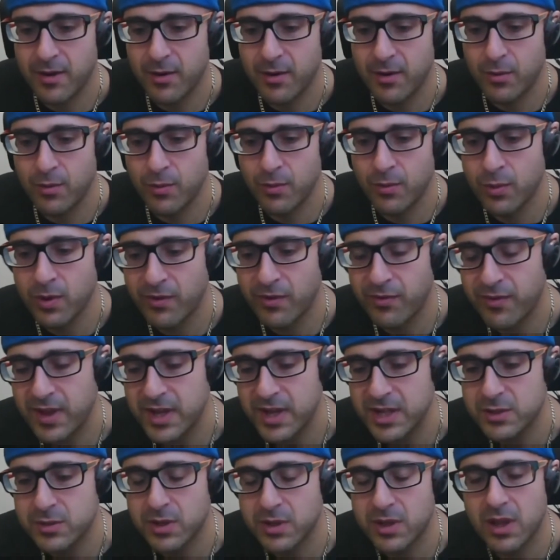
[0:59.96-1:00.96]
we're
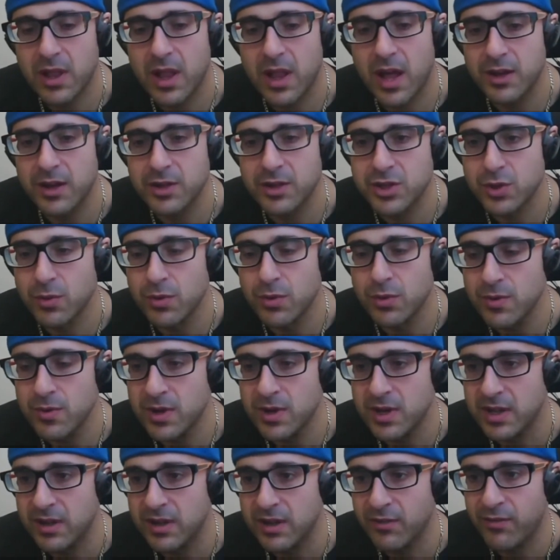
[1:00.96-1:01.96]
faced with a lot of
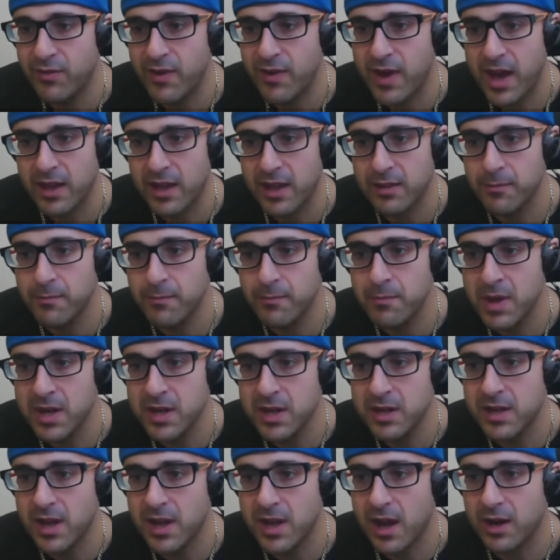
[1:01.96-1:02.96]
scrutiny. In fact, many
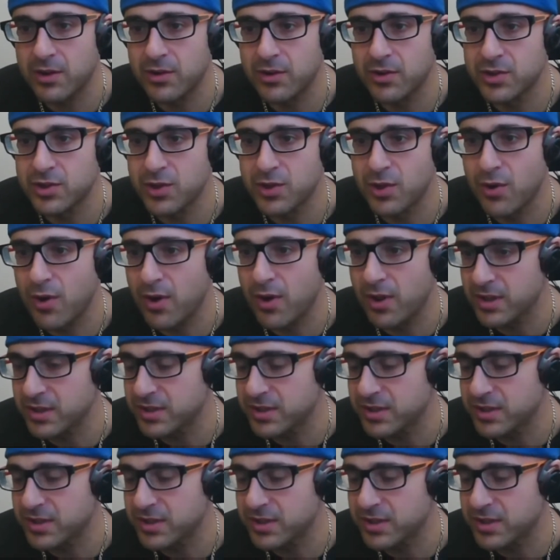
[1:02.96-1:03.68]
doctors call us